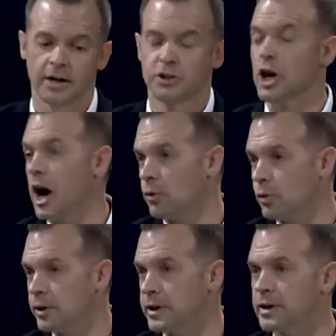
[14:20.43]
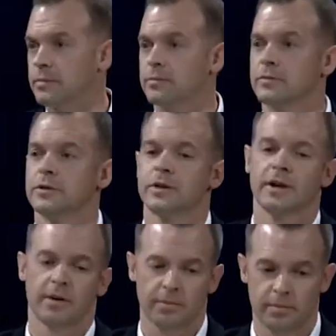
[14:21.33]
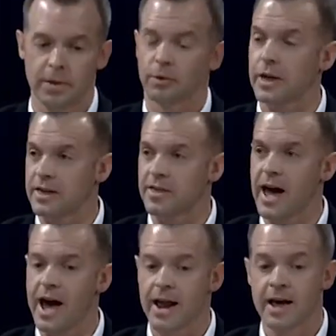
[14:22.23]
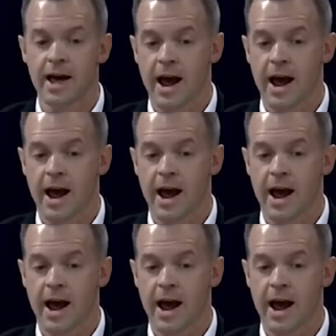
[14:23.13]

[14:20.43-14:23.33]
John Williams, people like that.